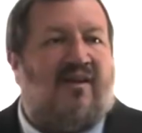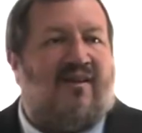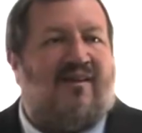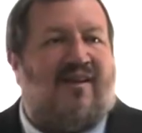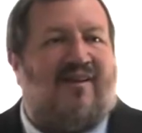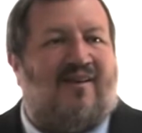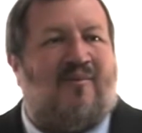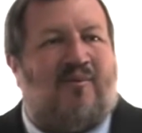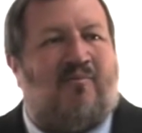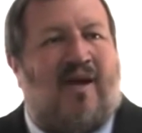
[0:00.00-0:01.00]
that
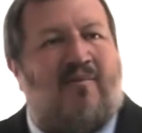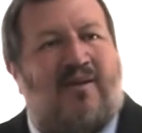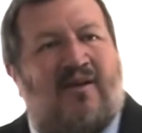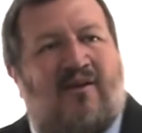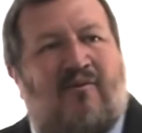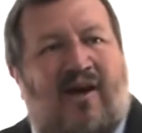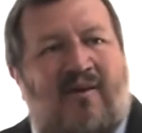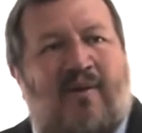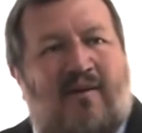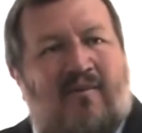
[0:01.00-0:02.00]
maybe they're
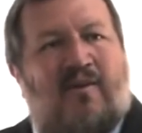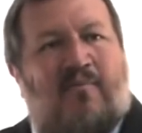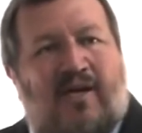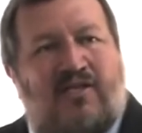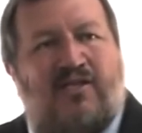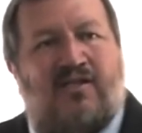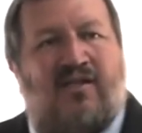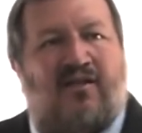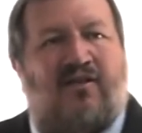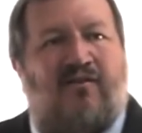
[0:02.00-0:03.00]
right, maybe the patient's
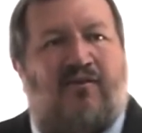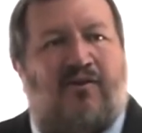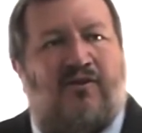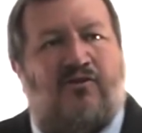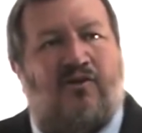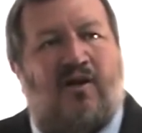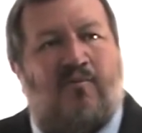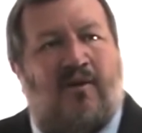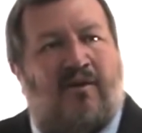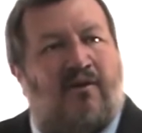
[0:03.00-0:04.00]
going to convert the drug,
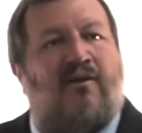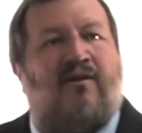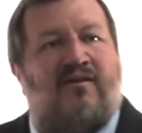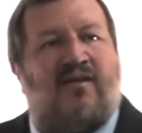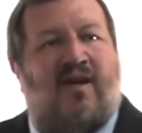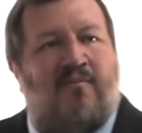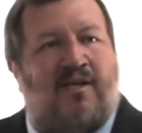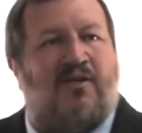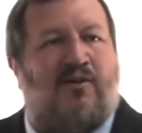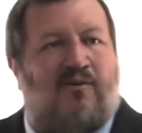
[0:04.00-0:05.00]
but 1/3 of the time
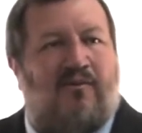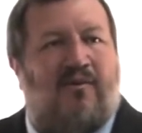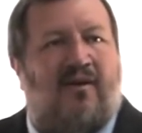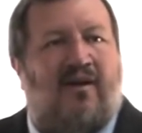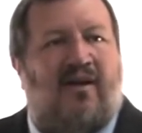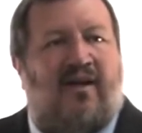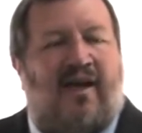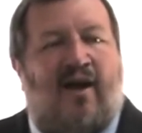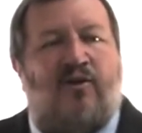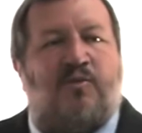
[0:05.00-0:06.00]
they don't.
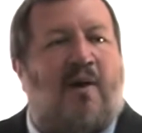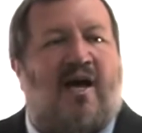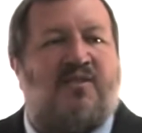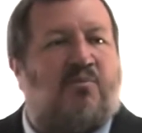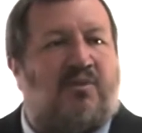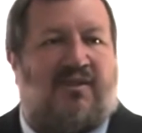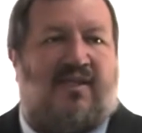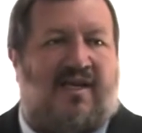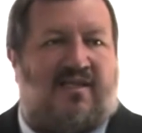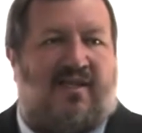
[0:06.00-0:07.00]
Now it's possible to
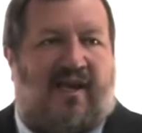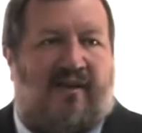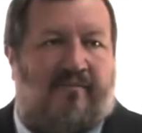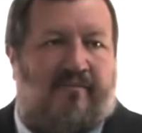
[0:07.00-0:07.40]
test that.